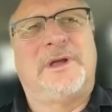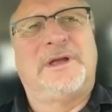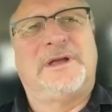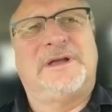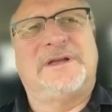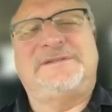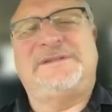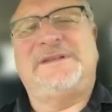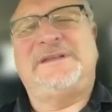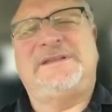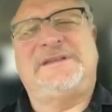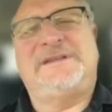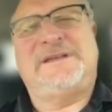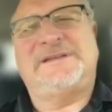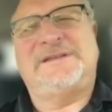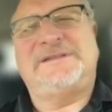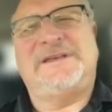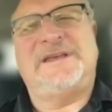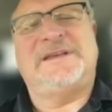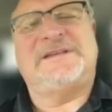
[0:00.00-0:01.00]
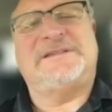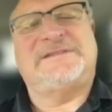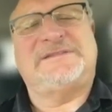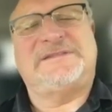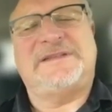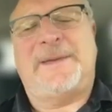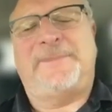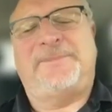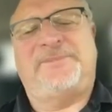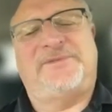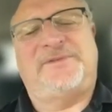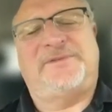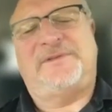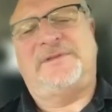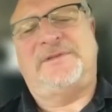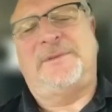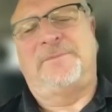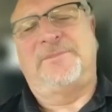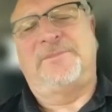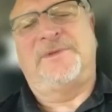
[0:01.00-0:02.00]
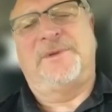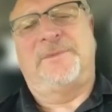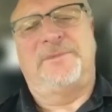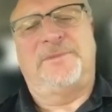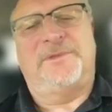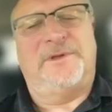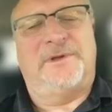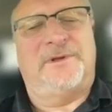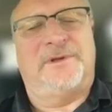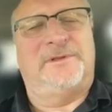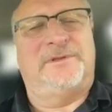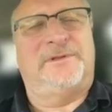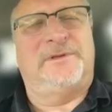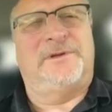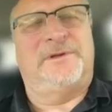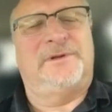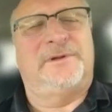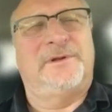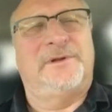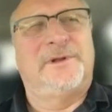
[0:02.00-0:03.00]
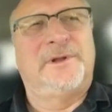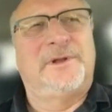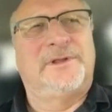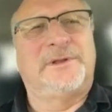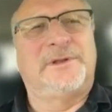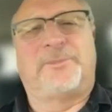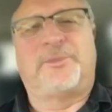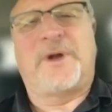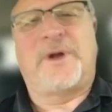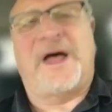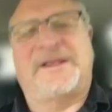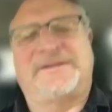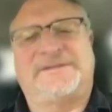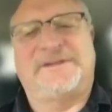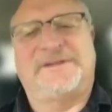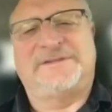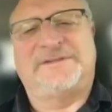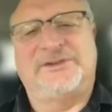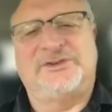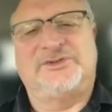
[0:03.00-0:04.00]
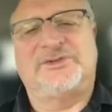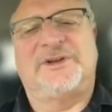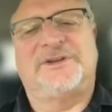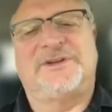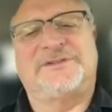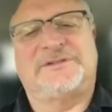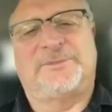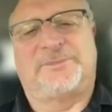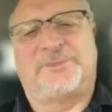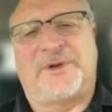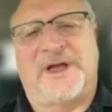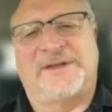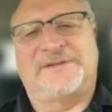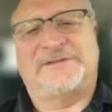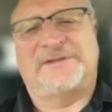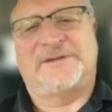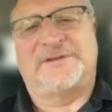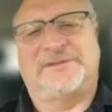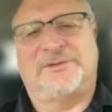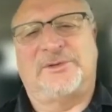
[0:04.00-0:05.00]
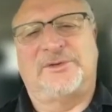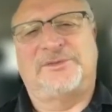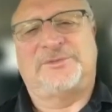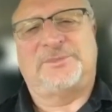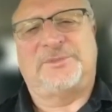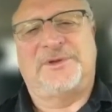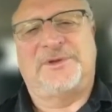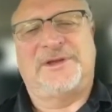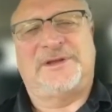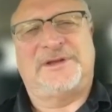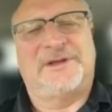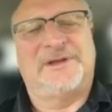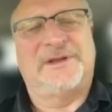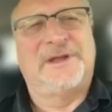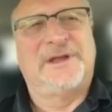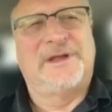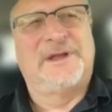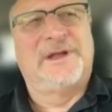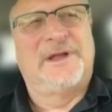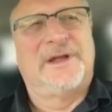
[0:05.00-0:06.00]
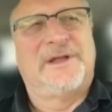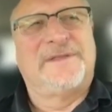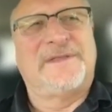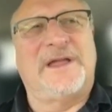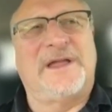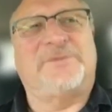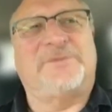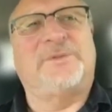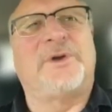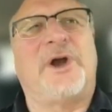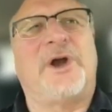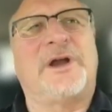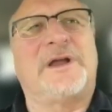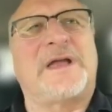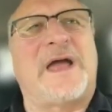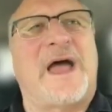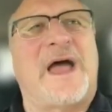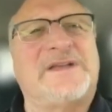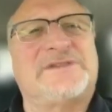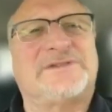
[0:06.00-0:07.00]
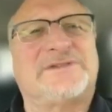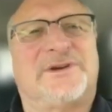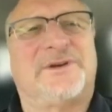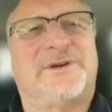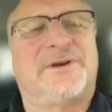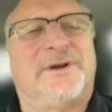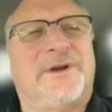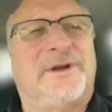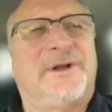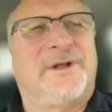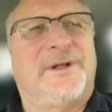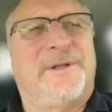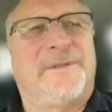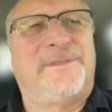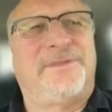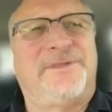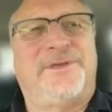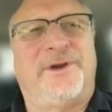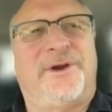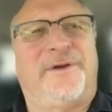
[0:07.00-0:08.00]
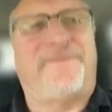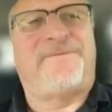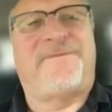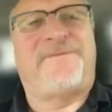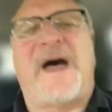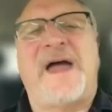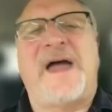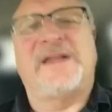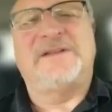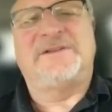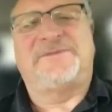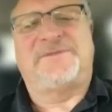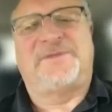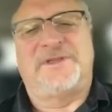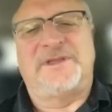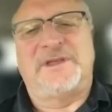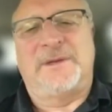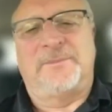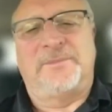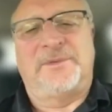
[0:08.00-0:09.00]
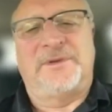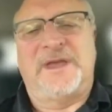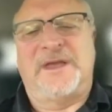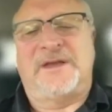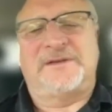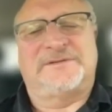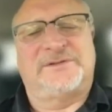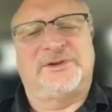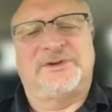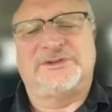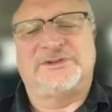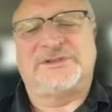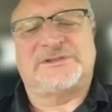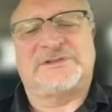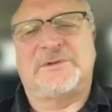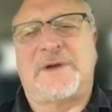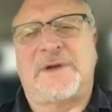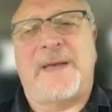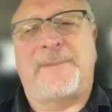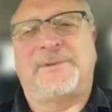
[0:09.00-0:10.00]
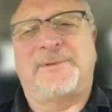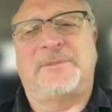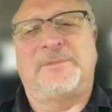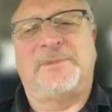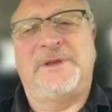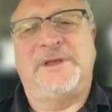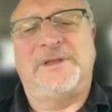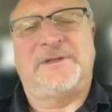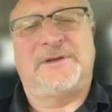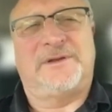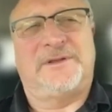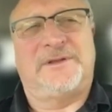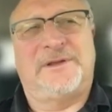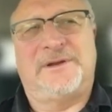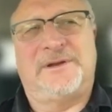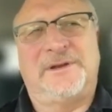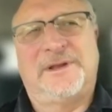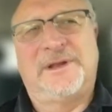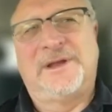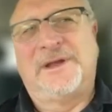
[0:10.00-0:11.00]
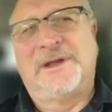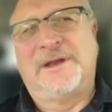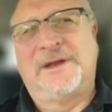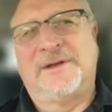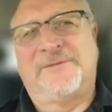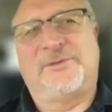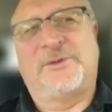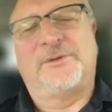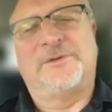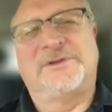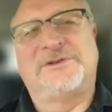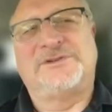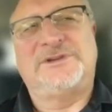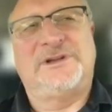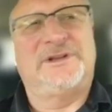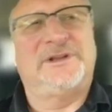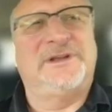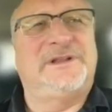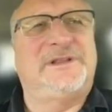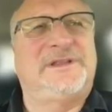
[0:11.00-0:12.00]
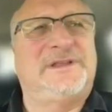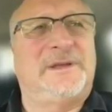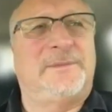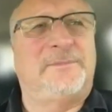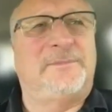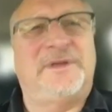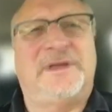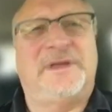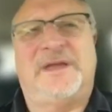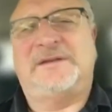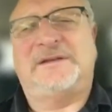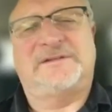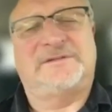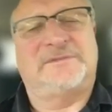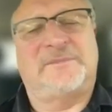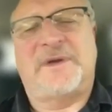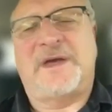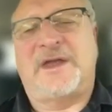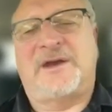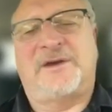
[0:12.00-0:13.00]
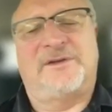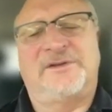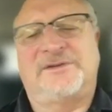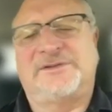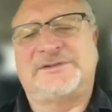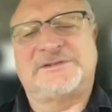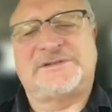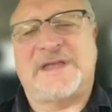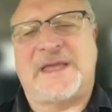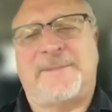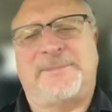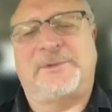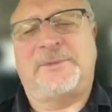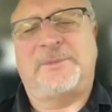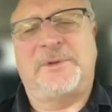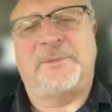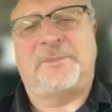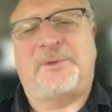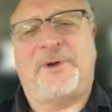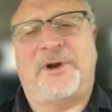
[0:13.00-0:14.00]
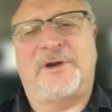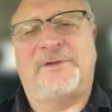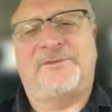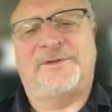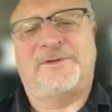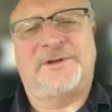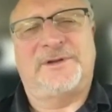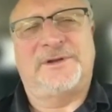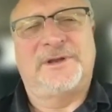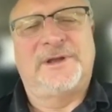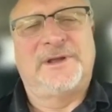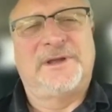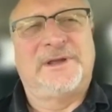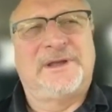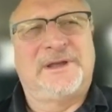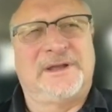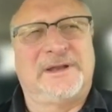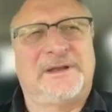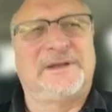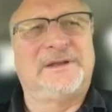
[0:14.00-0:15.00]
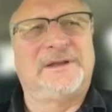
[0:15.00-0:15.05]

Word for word: because he because he accepts the, the, the the the process. He trusts the process, so to speak. And that's what our guys are. They're fines for the NBA because they're just so happy to be there that if they're in the G League, the NBA, it doesn't matter. They're just happy to be a part of it and